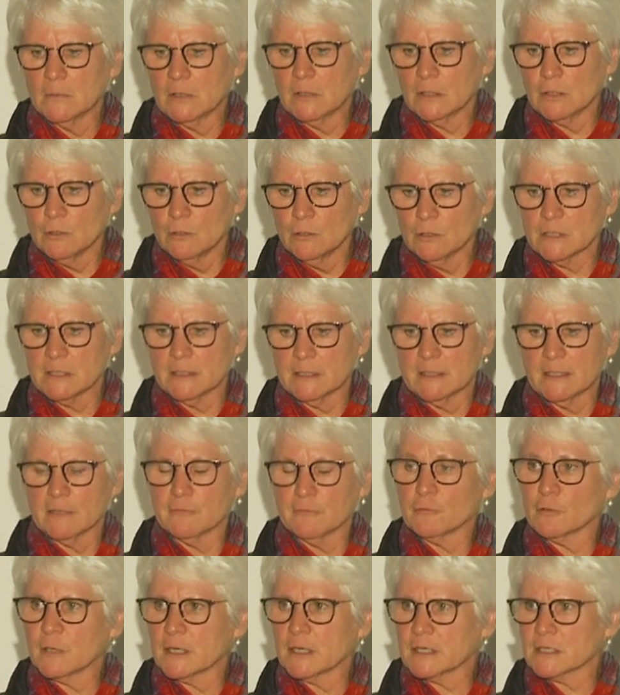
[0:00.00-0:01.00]
use it
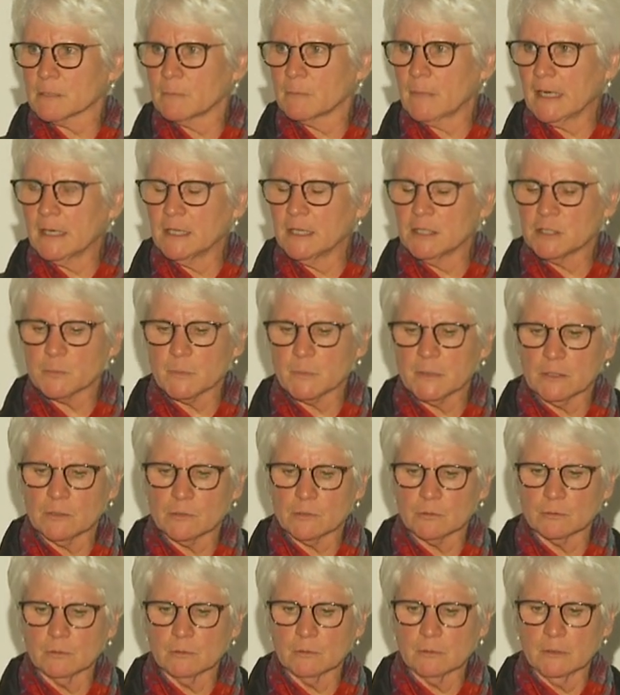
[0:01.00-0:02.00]
therefore as a management
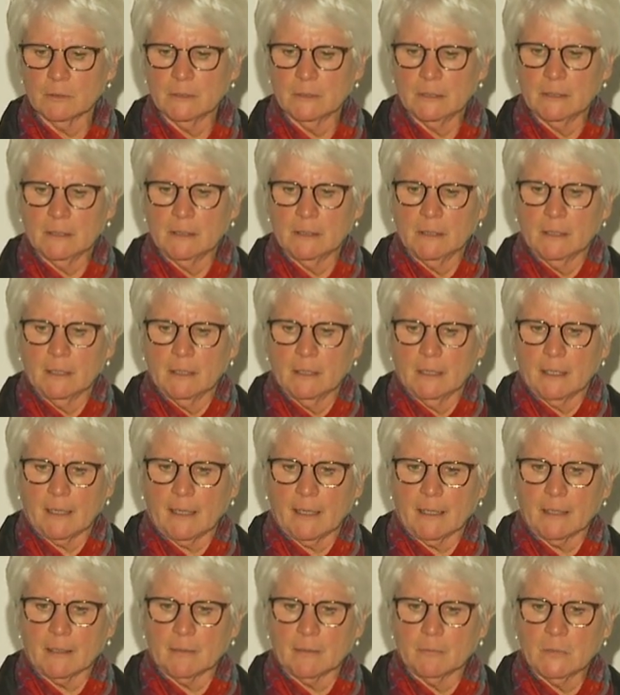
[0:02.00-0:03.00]
tool
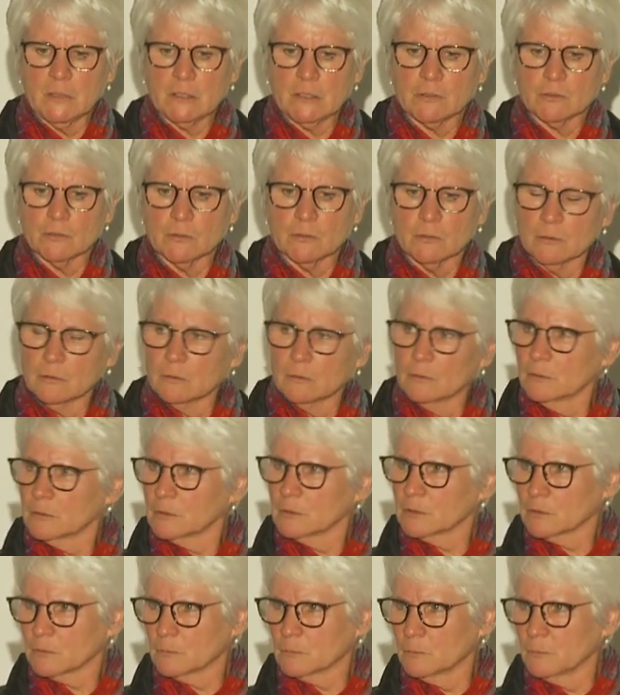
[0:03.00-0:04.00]

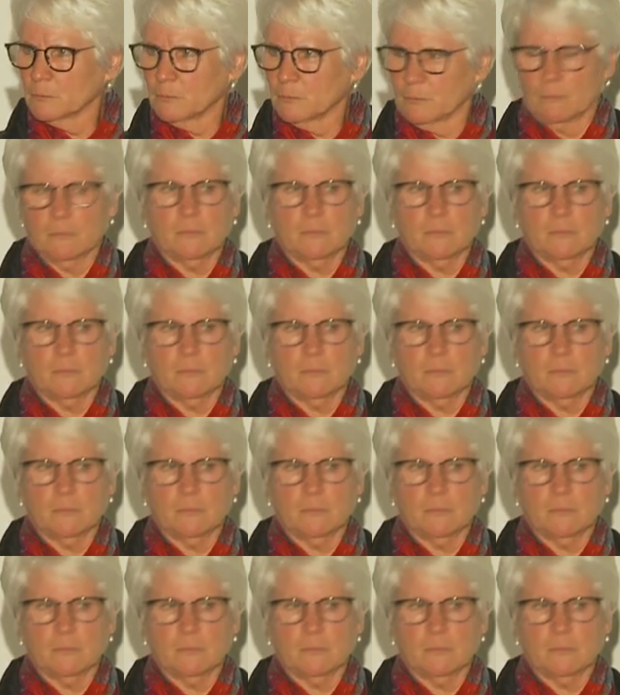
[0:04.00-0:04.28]
to